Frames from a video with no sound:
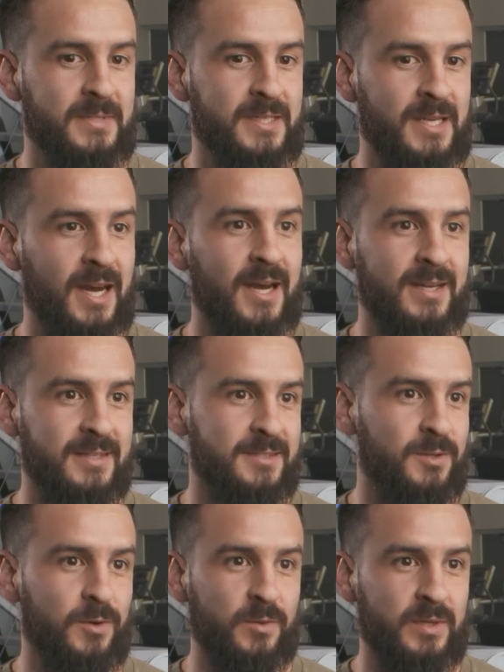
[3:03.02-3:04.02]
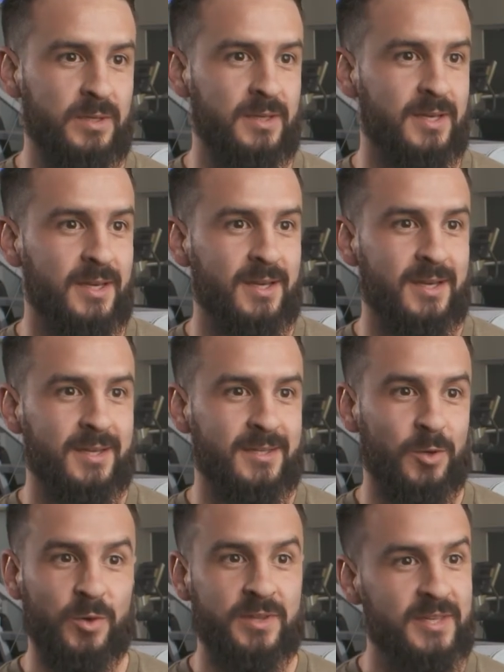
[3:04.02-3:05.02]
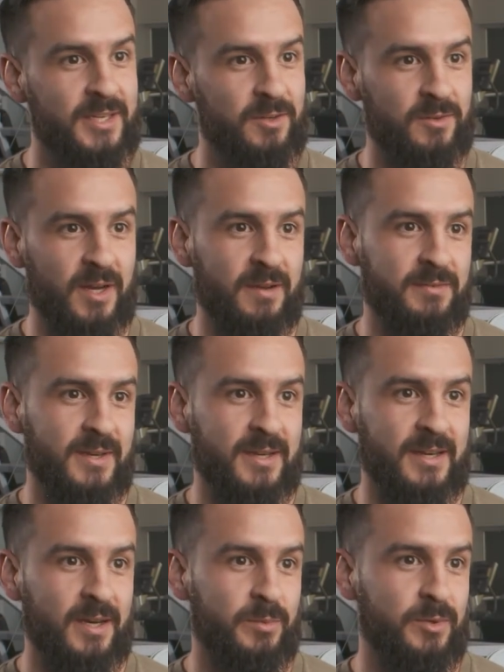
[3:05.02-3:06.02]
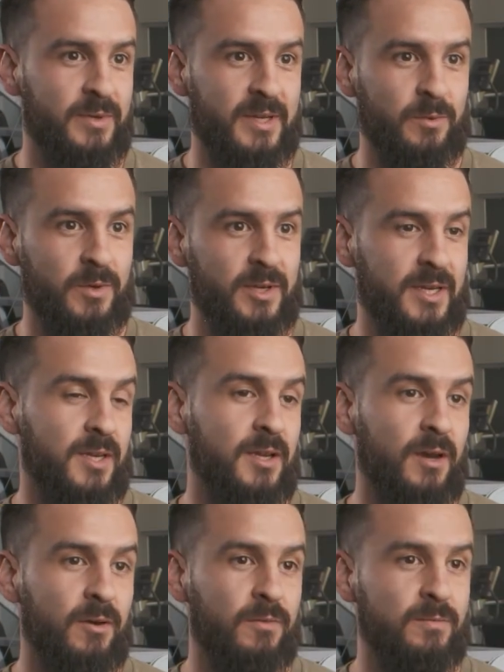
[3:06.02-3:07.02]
God is the only thing in your life that could help you get where you need to go.